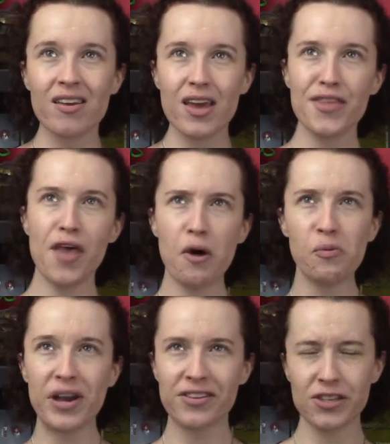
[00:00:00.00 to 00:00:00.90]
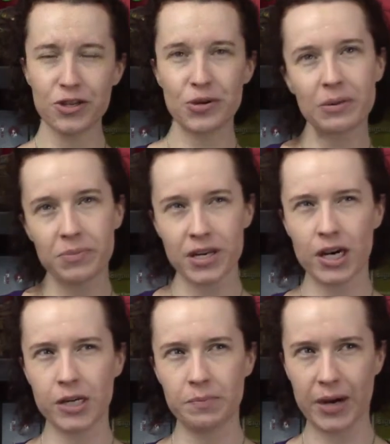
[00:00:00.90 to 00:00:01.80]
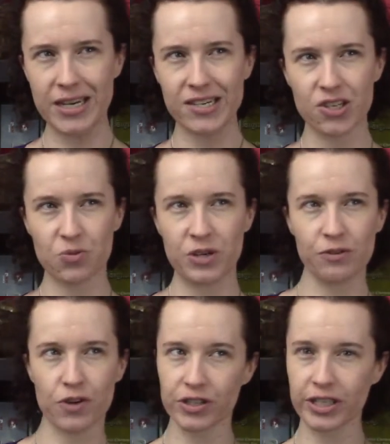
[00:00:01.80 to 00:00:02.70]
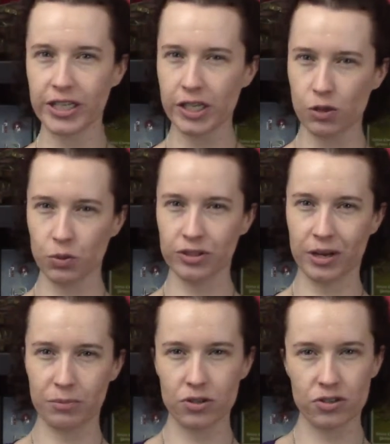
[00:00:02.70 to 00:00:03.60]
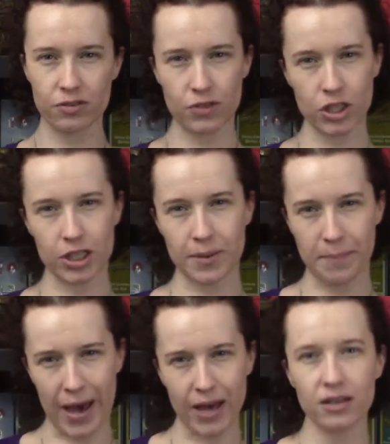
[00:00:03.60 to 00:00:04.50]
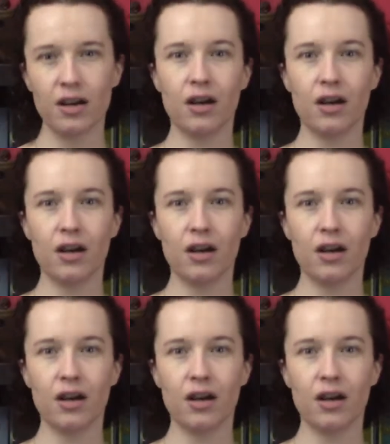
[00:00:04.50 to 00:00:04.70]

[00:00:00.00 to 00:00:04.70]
in that way that you can be unbiased when you've heard like equal numbers of good and bad.